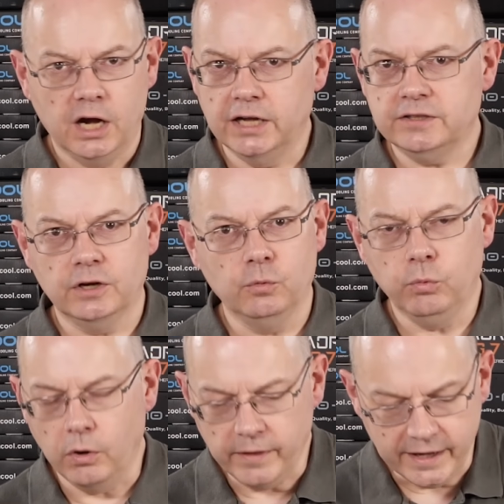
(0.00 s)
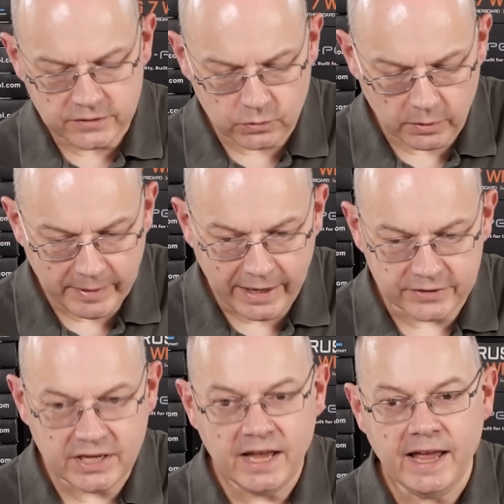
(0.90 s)
I don't know what that's all
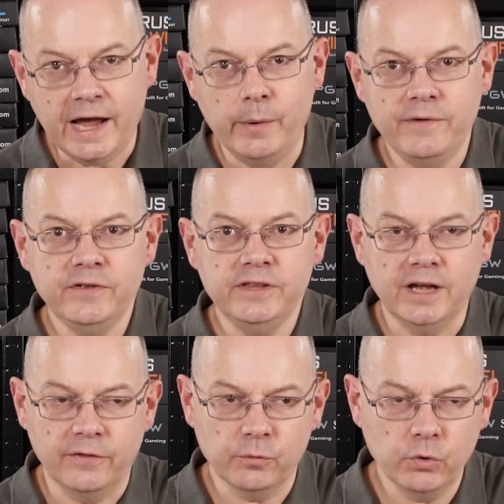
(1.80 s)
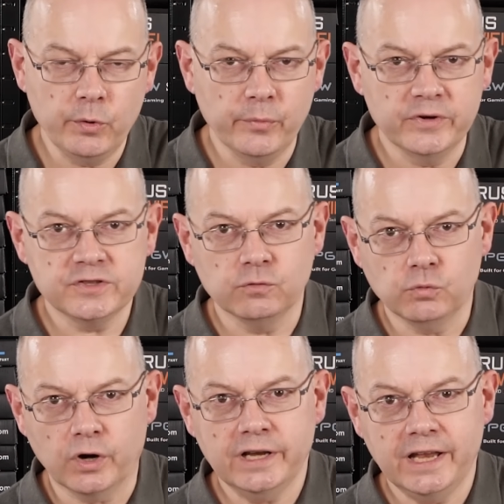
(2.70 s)
about. However, the other rumour is that
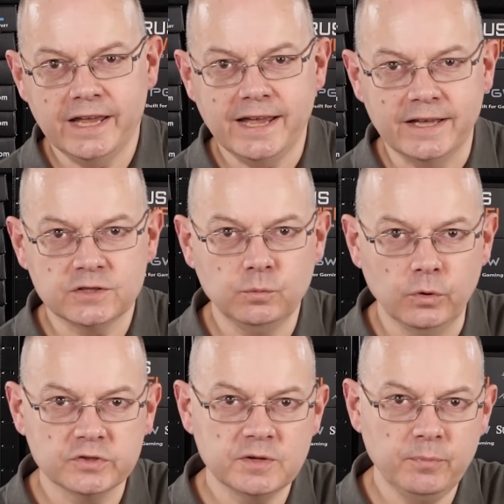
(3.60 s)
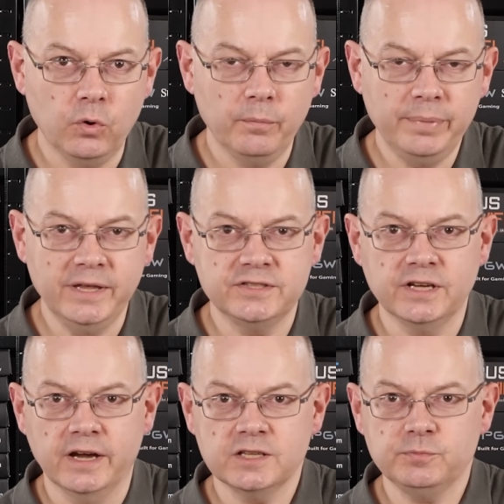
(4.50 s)
Rocket Lake S will support
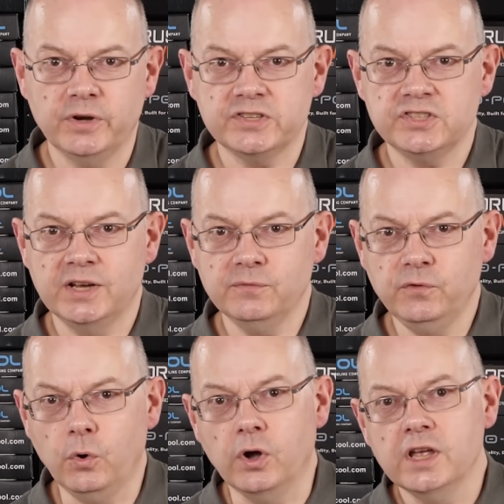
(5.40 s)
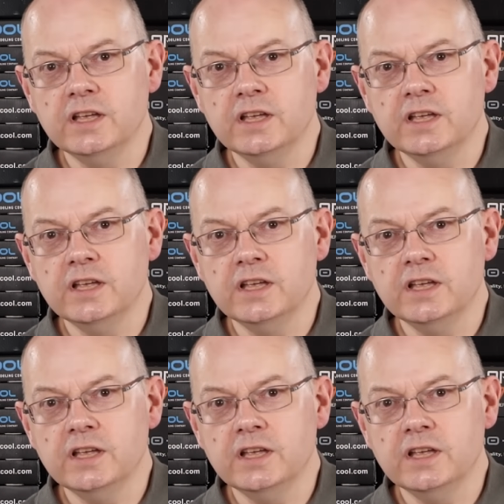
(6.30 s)
PCI Express Gen 4.